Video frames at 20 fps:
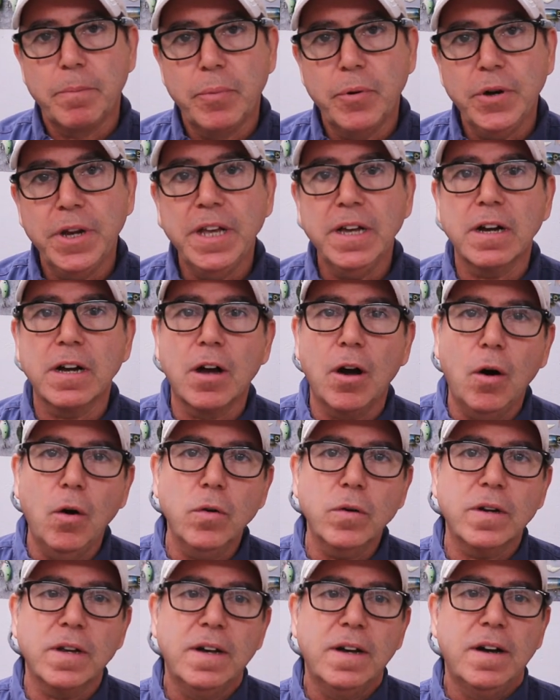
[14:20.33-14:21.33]
putting a
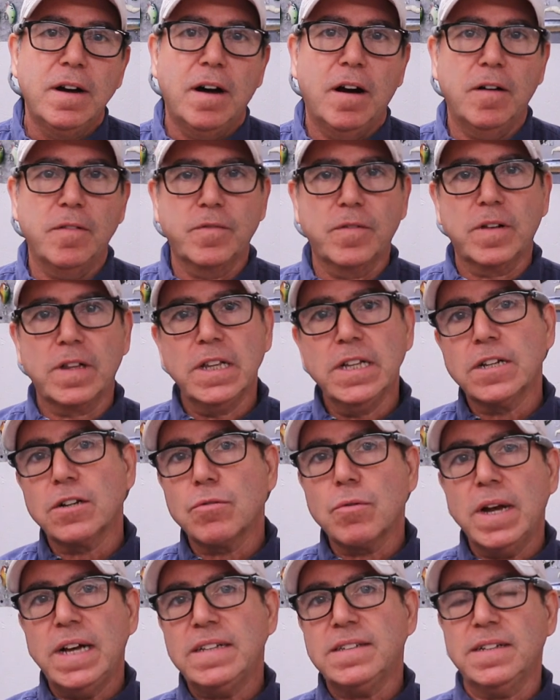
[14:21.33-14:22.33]
coat of
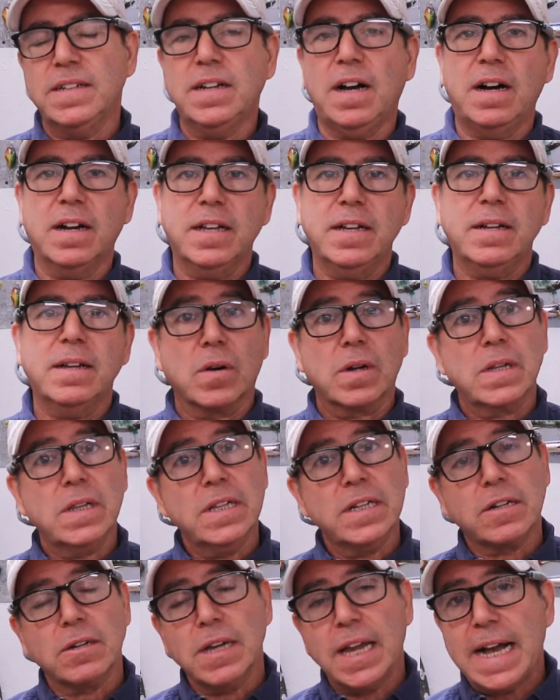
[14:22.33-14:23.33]
clear resin on it, or
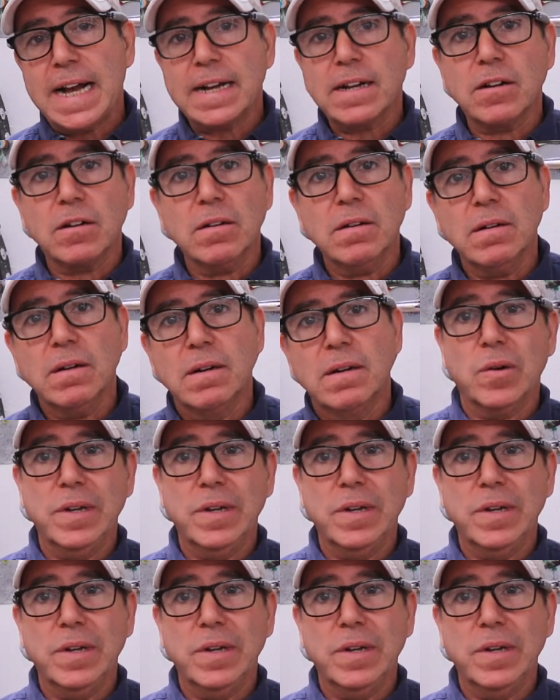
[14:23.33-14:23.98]
clear lacquer,